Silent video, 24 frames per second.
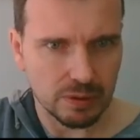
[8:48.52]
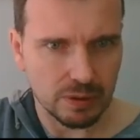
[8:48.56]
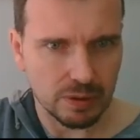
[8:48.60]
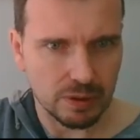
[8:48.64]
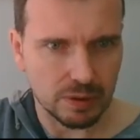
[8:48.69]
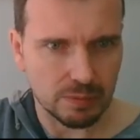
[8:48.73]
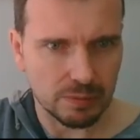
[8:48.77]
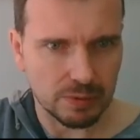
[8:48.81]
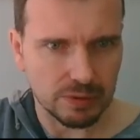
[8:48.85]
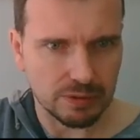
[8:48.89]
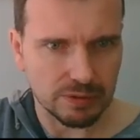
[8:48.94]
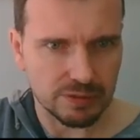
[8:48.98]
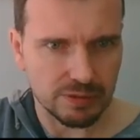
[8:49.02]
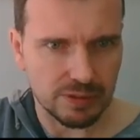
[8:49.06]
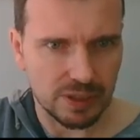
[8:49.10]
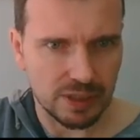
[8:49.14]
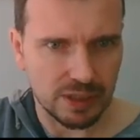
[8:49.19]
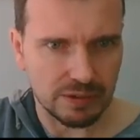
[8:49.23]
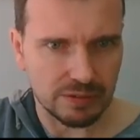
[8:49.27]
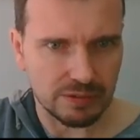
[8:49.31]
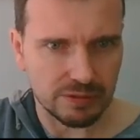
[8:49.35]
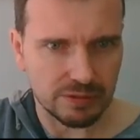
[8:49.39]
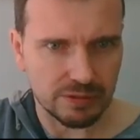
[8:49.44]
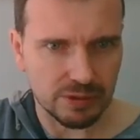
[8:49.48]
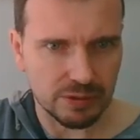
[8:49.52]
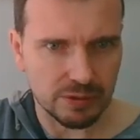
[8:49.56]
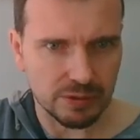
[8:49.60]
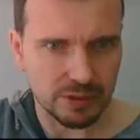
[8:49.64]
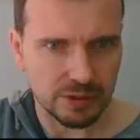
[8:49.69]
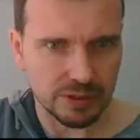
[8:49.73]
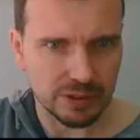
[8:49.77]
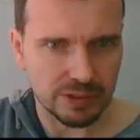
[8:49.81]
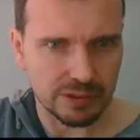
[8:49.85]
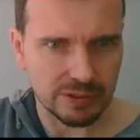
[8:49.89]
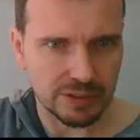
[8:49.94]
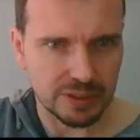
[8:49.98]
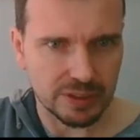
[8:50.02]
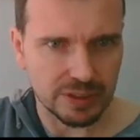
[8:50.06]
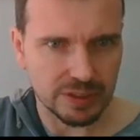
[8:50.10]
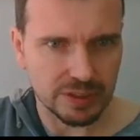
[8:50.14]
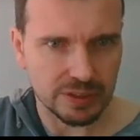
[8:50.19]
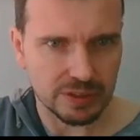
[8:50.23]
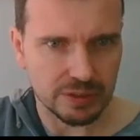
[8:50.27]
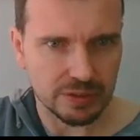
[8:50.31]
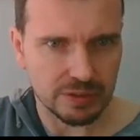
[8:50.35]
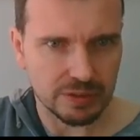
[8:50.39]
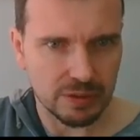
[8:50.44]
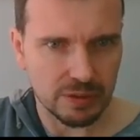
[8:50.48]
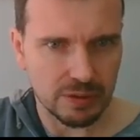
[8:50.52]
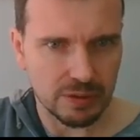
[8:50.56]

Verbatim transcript: comma 5 4 degrees